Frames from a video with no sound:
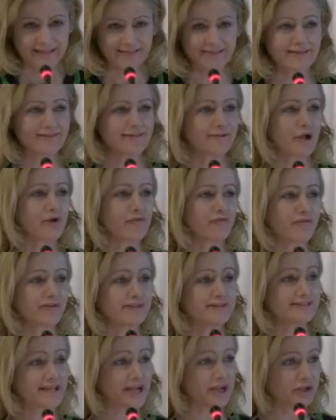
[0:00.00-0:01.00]
This
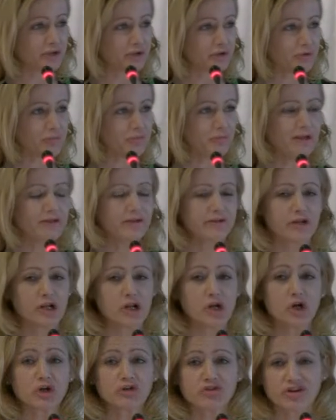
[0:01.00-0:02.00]
conference, I know, built on a
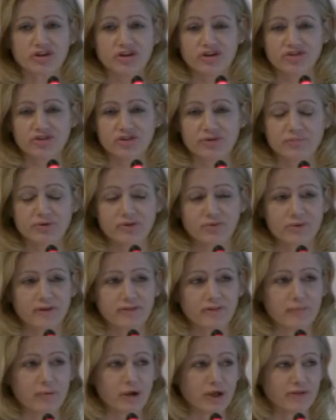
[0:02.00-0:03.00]
long tradition
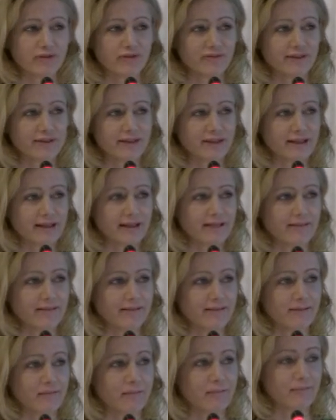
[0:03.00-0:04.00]
between the policy and
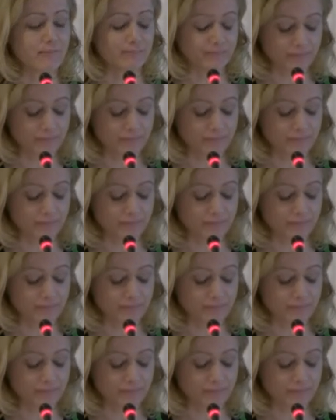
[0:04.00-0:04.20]
the